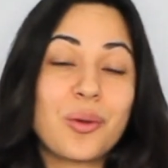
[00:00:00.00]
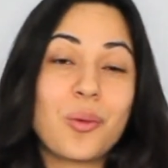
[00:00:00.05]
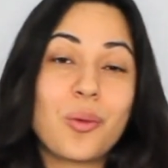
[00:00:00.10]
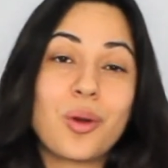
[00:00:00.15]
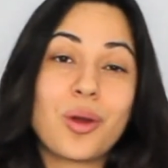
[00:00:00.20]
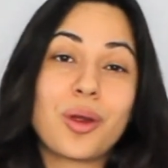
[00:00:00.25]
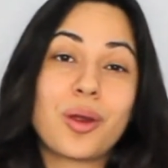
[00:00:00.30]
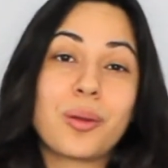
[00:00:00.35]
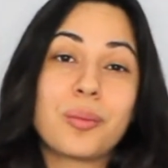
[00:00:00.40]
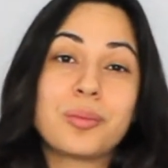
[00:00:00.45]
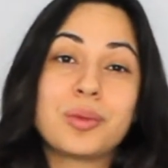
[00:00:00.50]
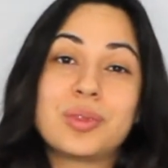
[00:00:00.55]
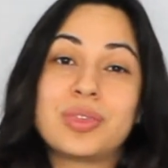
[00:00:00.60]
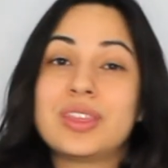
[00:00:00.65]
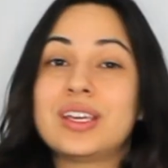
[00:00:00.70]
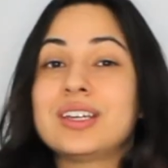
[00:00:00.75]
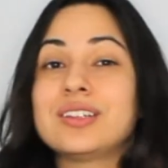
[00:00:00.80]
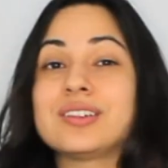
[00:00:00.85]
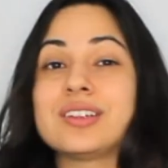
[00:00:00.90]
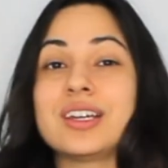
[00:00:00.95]
or
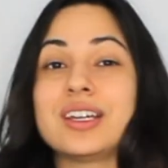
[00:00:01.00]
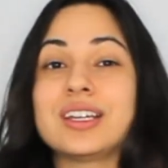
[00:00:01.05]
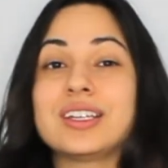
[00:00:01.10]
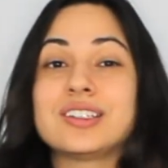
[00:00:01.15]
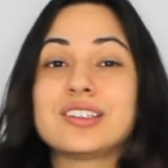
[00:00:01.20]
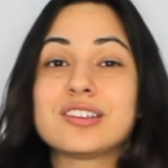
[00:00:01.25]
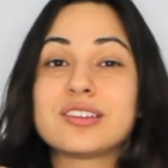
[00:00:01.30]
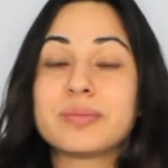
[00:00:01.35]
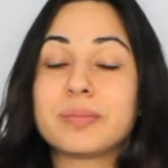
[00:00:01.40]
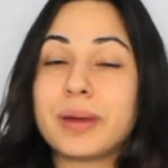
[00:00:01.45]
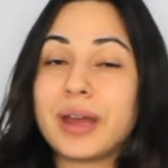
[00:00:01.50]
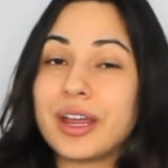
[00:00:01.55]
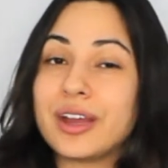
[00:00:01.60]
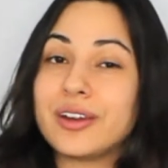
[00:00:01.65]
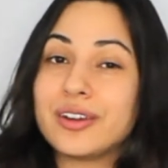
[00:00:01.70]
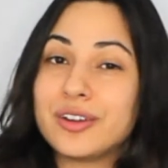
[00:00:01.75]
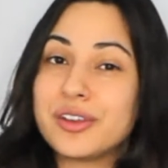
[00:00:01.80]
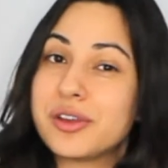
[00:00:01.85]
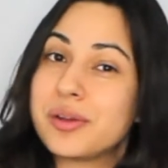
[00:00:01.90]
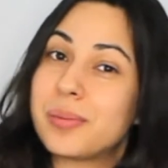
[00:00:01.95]
things that
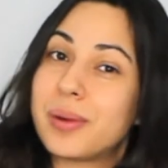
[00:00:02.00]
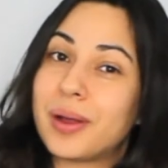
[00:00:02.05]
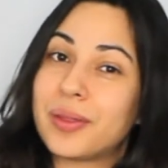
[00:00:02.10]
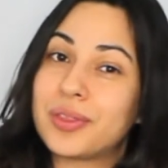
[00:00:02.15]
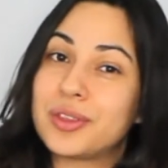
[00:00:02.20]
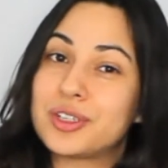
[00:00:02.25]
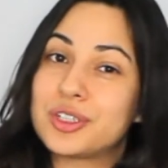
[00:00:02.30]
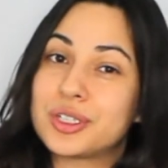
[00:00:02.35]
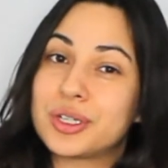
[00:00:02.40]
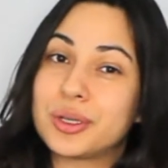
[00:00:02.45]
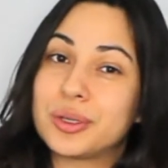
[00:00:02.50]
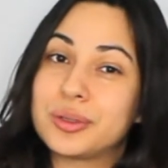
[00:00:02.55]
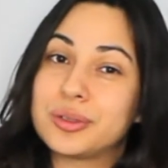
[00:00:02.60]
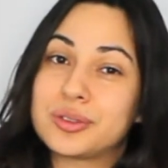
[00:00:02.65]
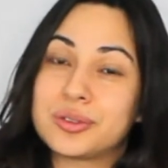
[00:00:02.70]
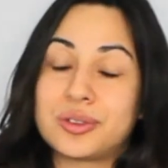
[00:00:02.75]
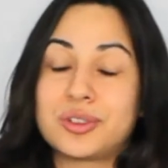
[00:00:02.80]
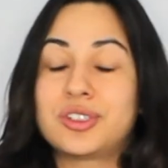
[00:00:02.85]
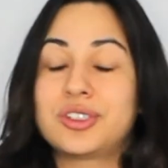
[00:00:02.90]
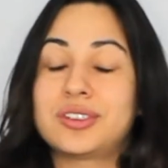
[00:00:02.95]
inspired you about the
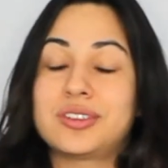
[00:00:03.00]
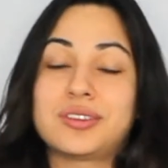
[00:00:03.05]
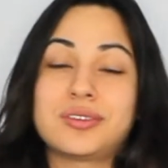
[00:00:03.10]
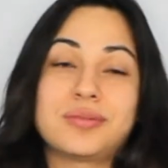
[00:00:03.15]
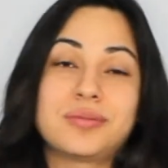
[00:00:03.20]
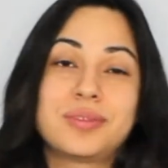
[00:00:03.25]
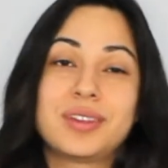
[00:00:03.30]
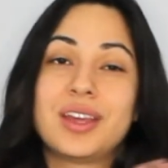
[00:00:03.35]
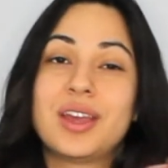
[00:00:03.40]
shows, or just